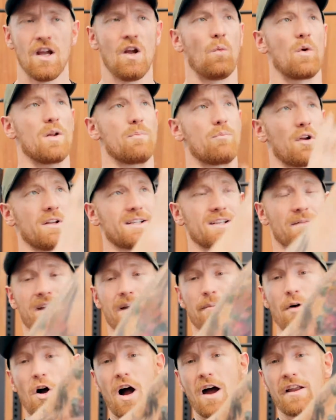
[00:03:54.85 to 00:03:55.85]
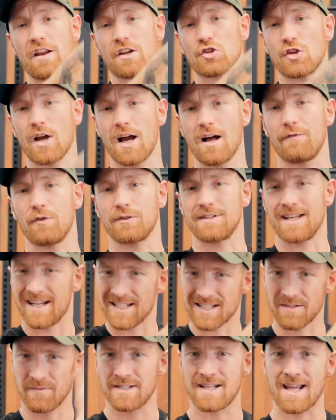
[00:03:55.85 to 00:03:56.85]
When you're putting something up high on a shelf or taking
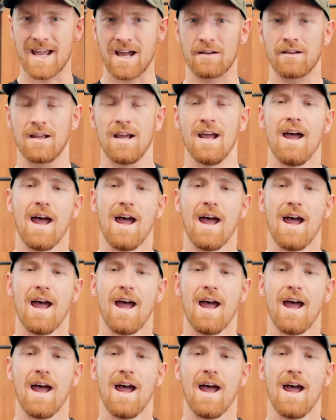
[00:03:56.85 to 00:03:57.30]
something down,